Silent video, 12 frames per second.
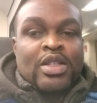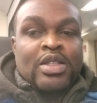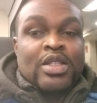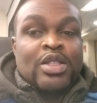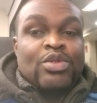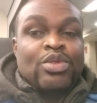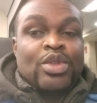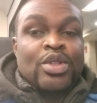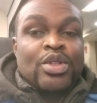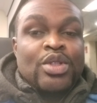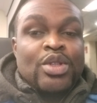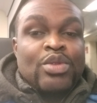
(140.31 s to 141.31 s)
That in
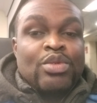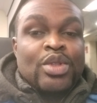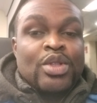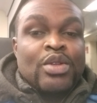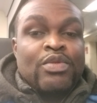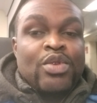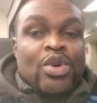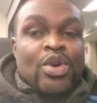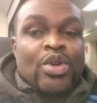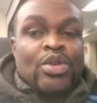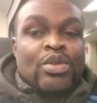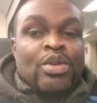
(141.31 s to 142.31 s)
2024,
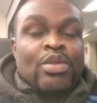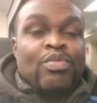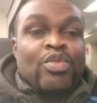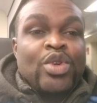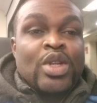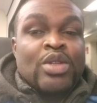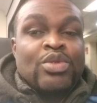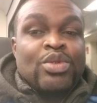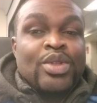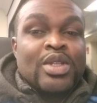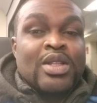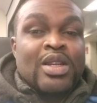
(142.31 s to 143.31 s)
more than
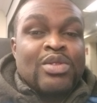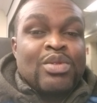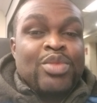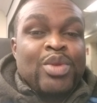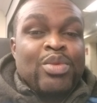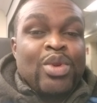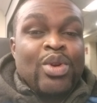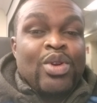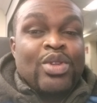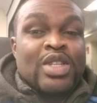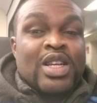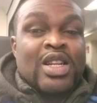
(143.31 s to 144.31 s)
20,000 people
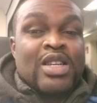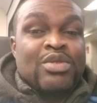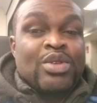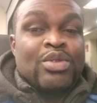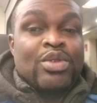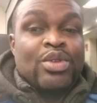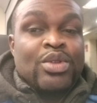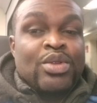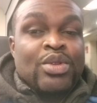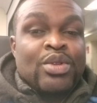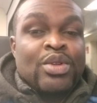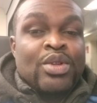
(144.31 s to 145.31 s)
lost their lives
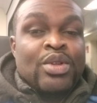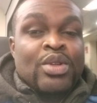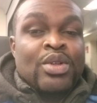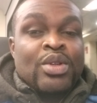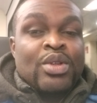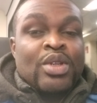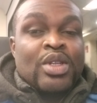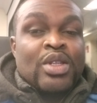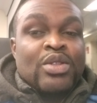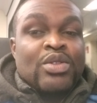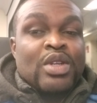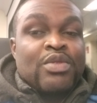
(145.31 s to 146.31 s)

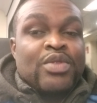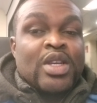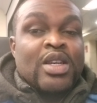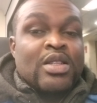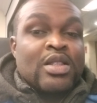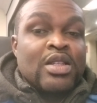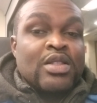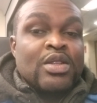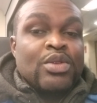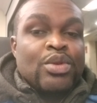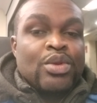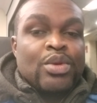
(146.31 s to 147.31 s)
in traffic accidents
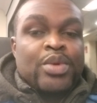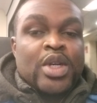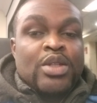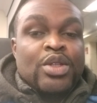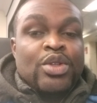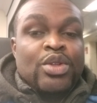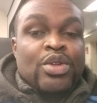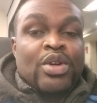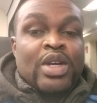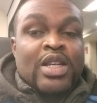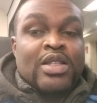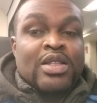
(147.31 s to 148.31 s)
in Europe, and the
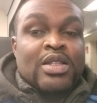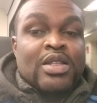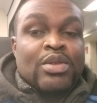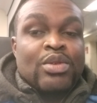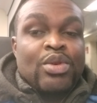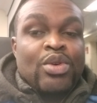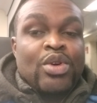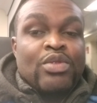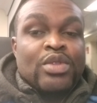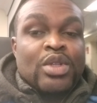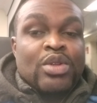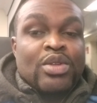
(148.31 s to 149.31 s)
Union has set a goal
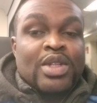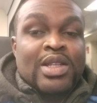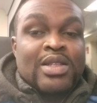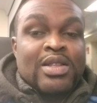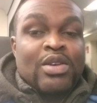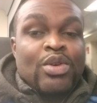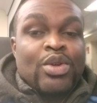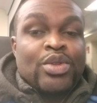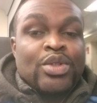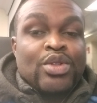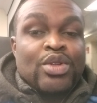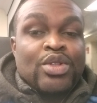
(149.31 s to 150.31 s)
of 0 deaths or
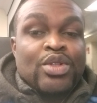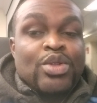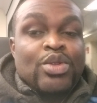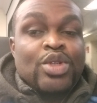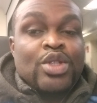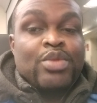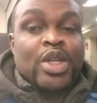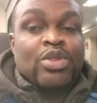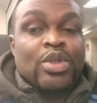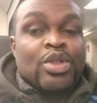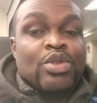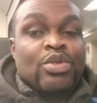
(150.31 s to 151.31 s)
serious injuries by
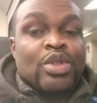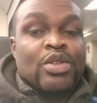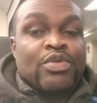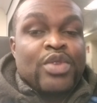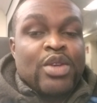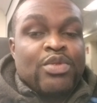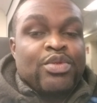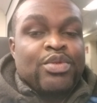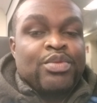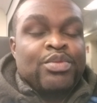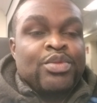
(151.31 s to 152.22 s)
2025.